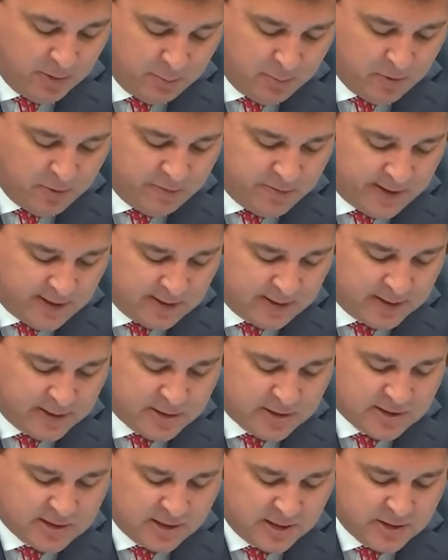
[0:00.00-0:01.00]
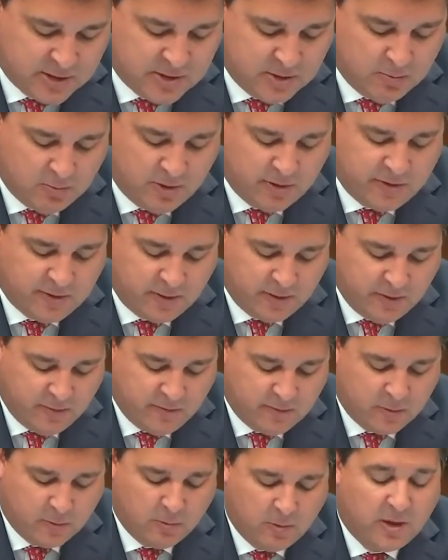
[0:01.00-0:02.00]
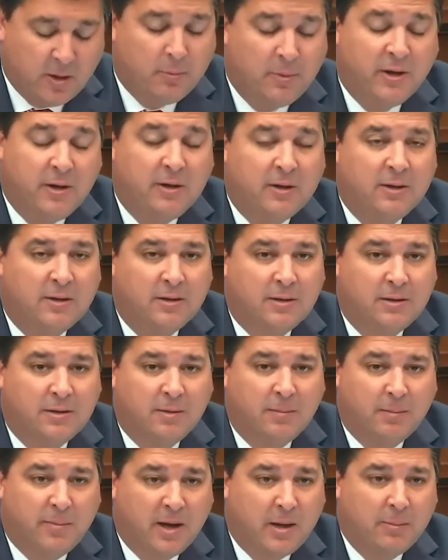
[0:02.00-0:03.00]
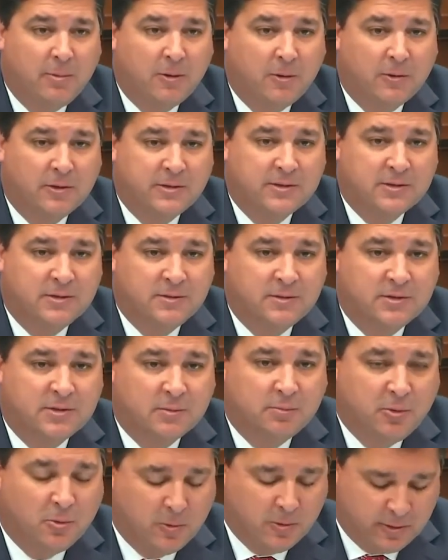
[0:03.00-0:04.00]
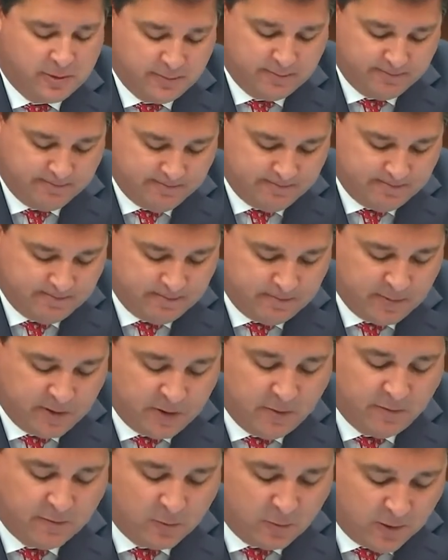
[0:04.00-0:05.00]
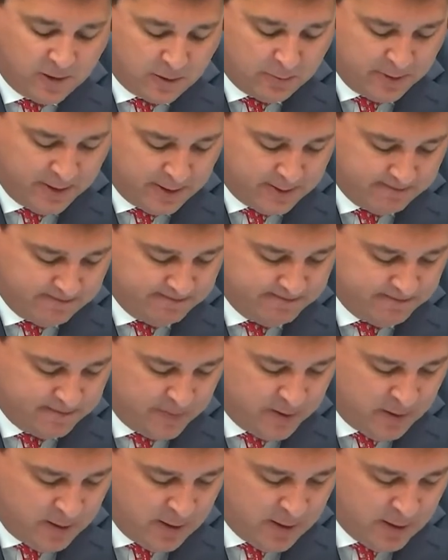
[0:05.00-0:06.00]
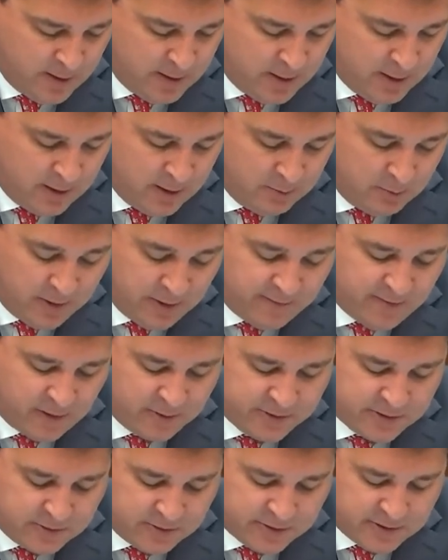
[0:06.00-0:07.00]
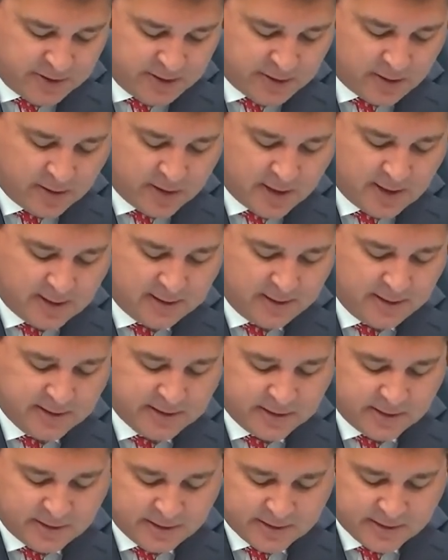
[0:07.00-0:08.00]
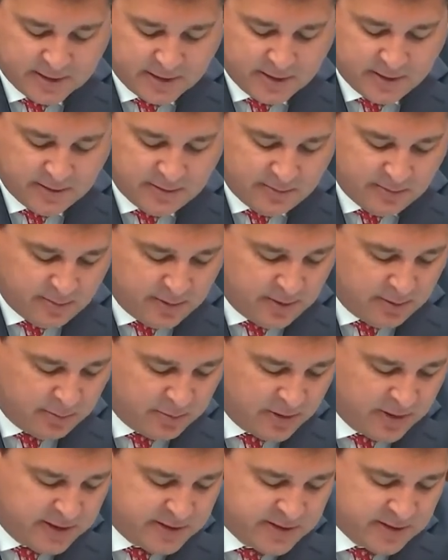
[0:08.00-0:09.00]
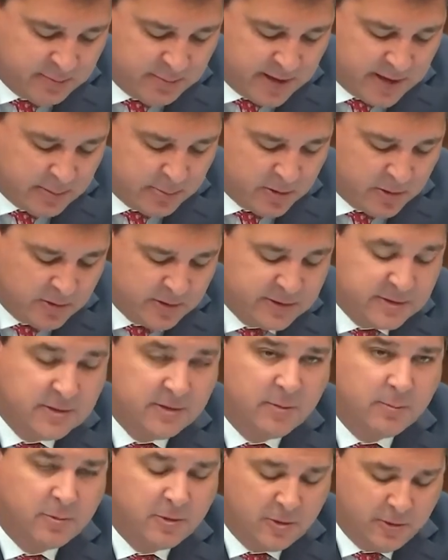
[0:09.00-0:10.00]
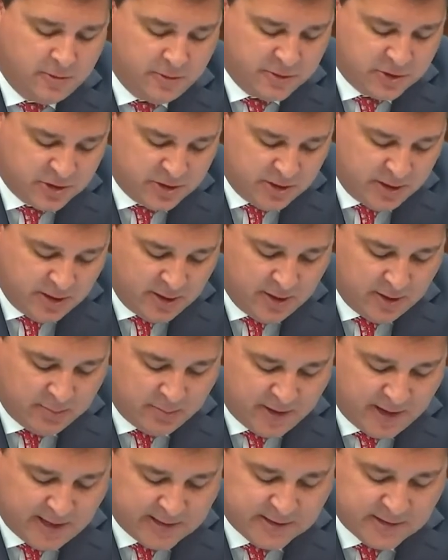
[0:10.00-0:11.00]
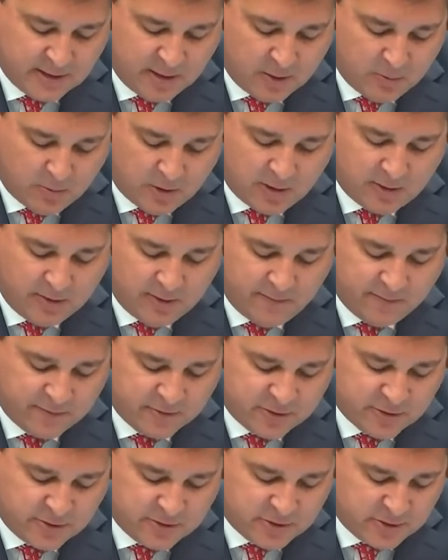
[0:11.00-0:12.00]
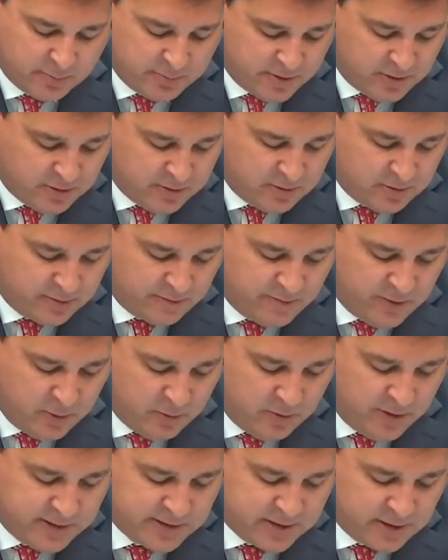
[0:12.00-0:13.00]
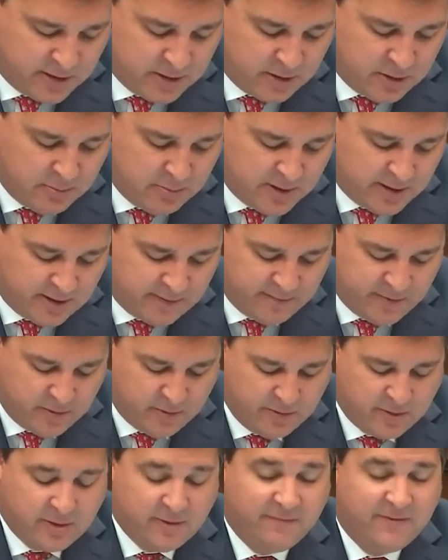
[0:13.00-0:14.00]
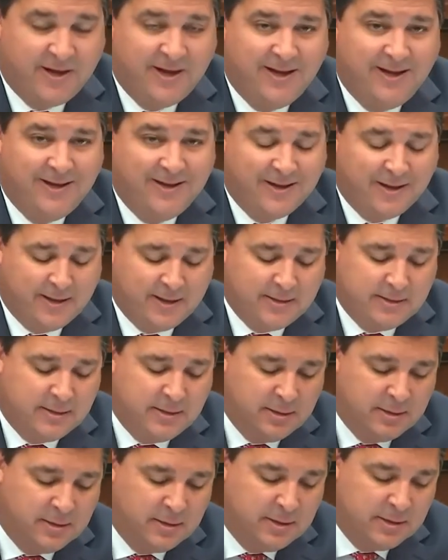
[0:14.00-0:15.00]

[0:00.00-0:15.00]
We moved that legislation with overwhelming bipartisan support. Overwhelming. We have also seen our colleagues in the Senate embrace a bipartisan approach, passing a water infrastructure bill a few weeks ago by a vote of 89-2.